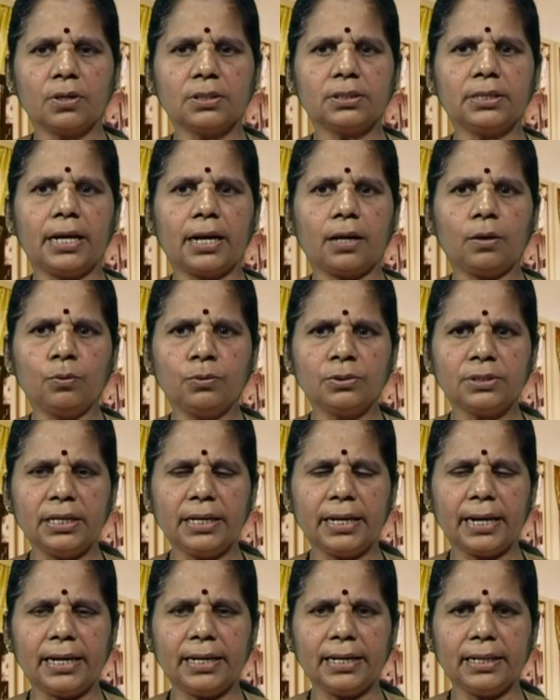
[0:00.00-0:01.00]
they are loosely
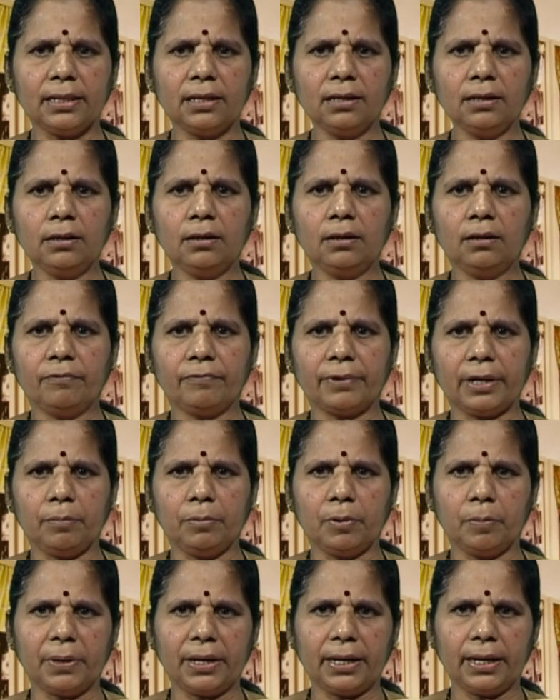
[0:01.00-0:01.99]
held in the
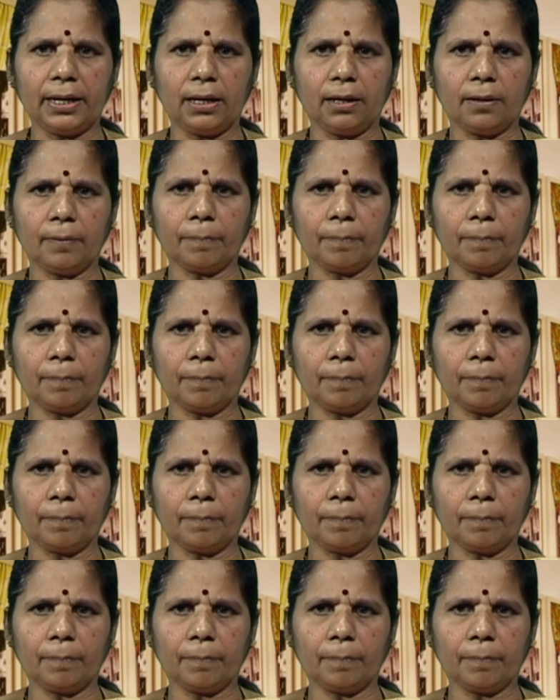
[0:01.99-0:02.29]
fiber bundle.